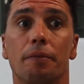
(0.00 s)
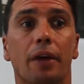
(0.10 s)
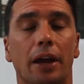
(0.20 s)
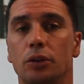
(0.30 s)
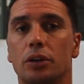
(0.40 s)

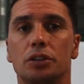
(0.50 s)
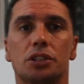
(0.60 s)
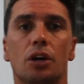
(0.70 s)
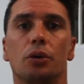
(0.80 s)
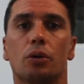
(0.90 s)
that you can
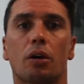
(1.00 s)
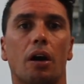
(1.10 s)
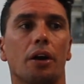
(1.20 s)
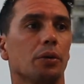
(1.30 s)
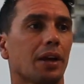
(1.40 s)
show your
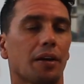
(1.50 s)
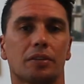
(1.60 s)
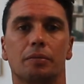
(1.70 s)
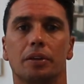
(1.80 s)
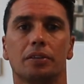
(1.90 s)
client, your
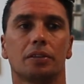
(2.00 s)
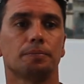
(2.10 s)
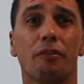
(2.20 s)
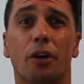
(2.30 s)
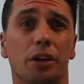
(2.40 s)
customers
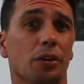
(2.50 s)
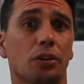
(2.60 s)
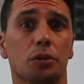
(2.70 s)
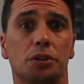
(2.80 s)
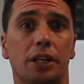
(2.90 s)
via your
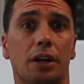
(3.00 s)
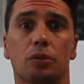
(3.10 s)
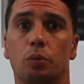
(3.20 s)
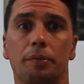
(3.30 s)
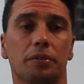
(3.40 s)
social
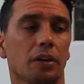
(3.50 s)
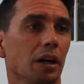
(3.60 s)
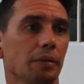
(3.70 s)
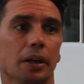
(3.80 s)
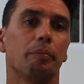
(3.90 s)
channels,
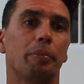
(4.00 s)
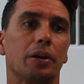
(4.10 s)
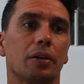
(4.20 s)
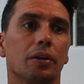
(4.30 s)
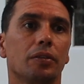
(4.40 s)
website,
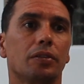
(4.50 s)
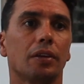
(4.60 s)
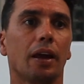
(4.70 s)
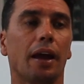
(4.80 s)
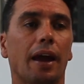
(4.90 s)
because
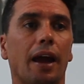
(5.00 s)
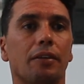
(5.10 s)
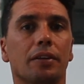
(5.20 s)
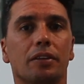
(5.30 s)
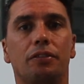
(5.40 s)

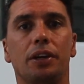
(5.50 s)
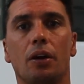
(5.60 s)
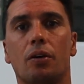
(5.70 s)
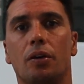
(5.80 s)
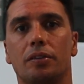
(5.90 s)
having this
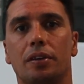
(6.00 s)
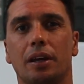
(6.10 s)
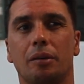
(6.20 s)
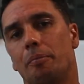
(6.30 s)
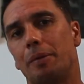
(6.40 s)
video
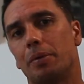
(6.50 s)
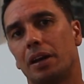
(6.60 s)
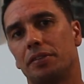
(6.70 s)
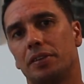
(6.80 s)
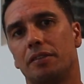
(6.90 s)
content, people
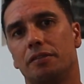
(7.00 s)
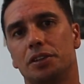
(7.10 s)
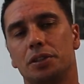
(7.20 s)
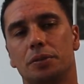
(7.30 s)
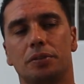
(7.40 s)
love seeing
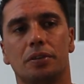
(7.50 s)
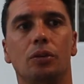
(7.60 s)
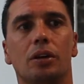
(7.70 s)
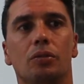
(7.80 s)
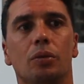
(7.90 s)
visuals.
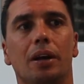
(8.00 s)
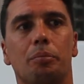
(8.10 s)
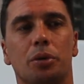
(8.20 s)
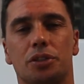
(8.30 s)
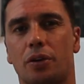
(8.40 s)
You can really
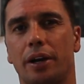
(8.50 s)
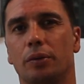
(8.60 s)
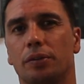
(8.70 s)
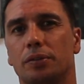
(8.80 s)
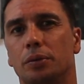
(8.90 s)
portray
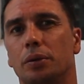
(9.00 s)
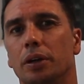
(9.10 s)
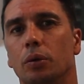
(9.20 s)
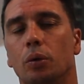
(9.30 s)
your story